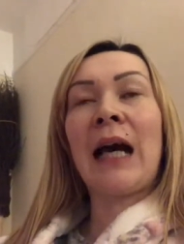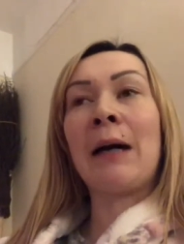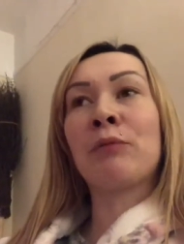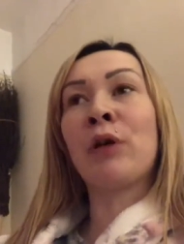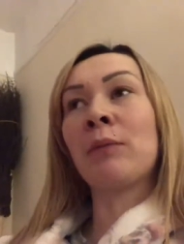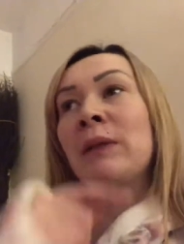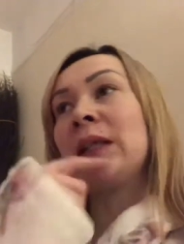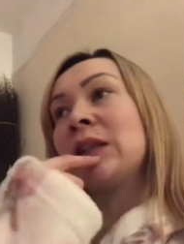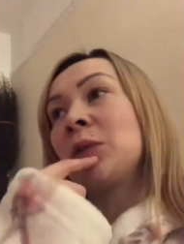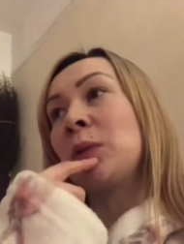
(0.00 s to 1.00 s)
I'm
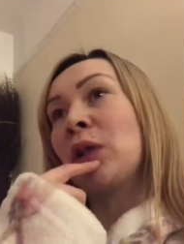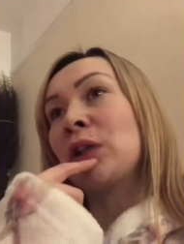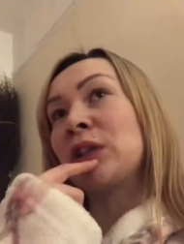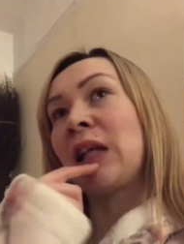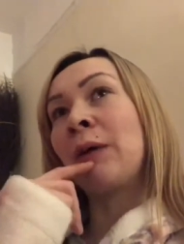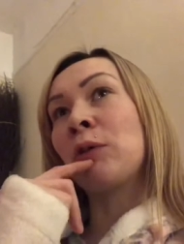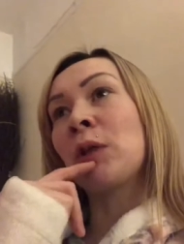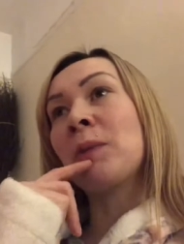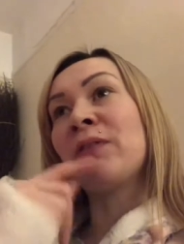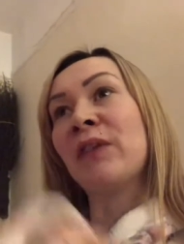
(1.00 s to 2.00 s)
probably, to be honest, I'm
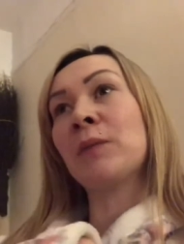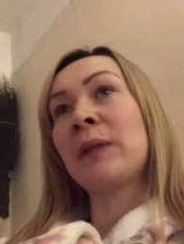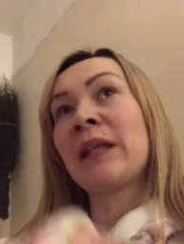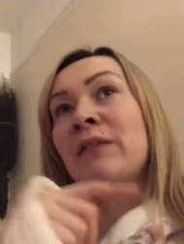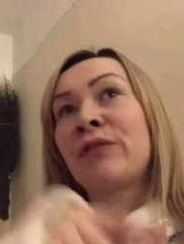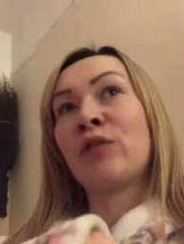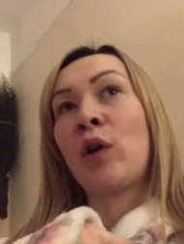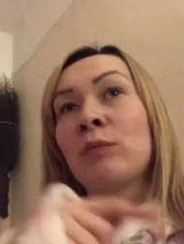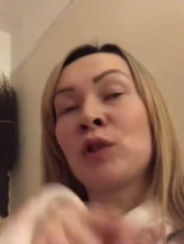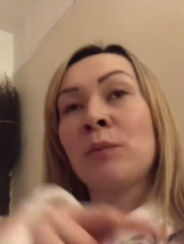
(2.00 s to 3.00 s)
going to be filming it
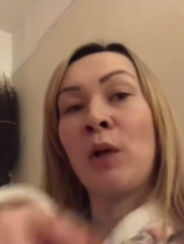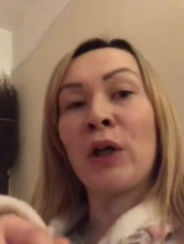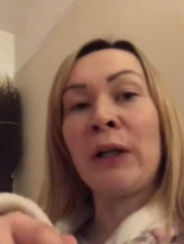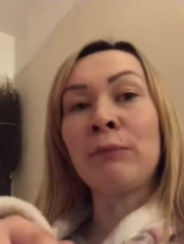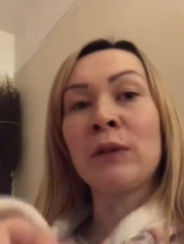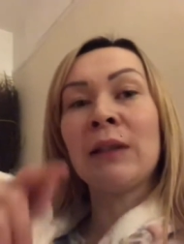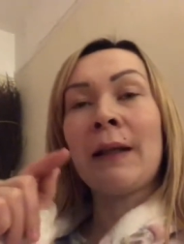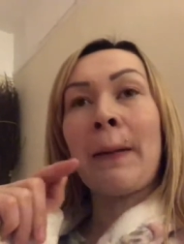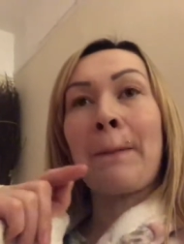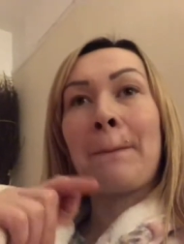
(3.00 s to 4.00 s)
from tomorrow,
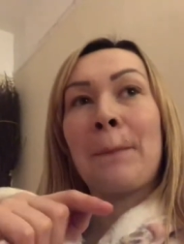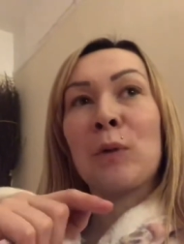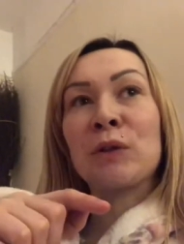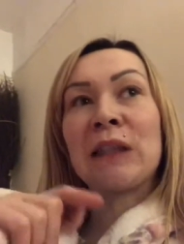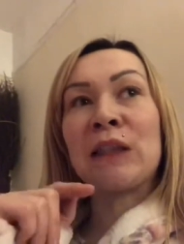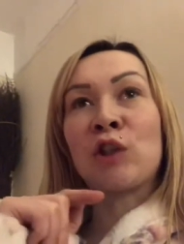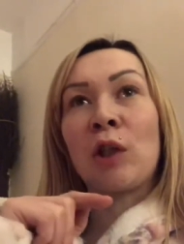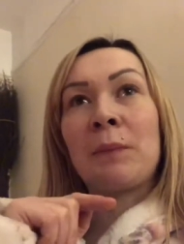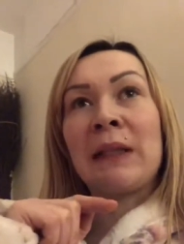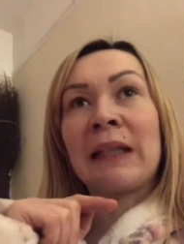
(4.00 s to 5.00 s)
but it's
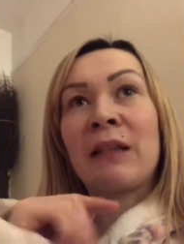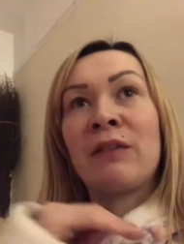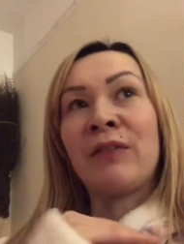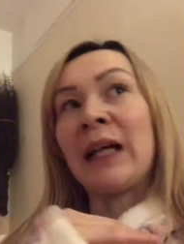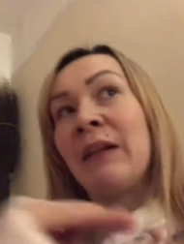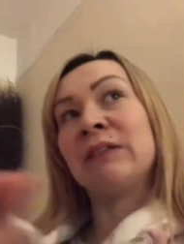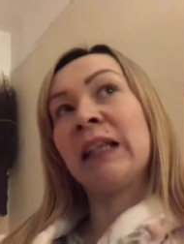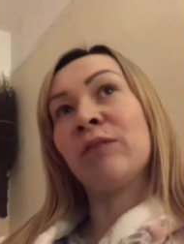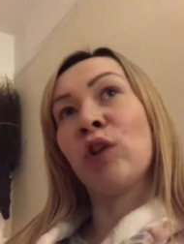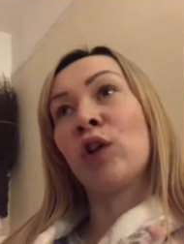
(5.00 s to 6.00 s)
going to be like a five
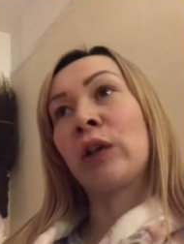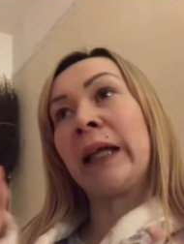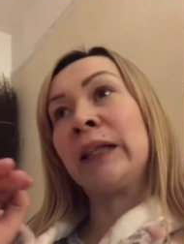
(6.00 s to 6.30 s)
day vlog.